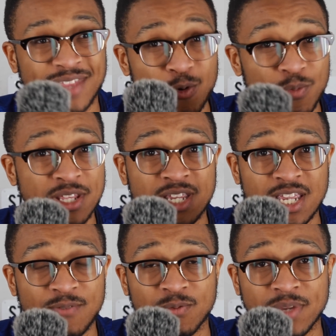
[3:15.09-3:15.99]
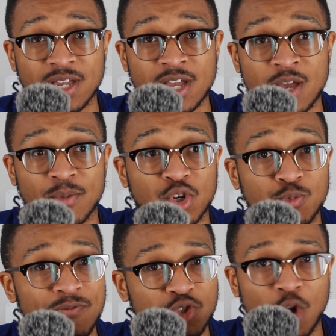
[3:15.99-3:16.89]
That will be the key for me because
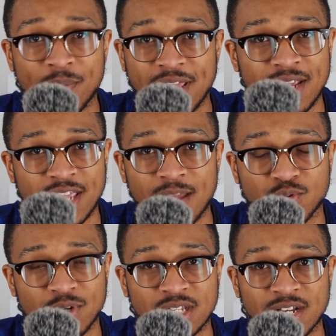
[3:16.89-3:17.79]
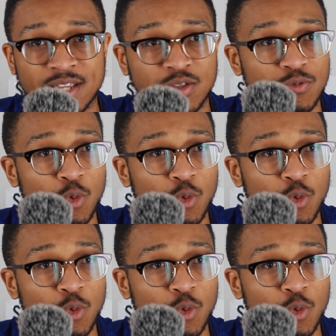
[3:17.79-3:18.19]
we've dominated games recently.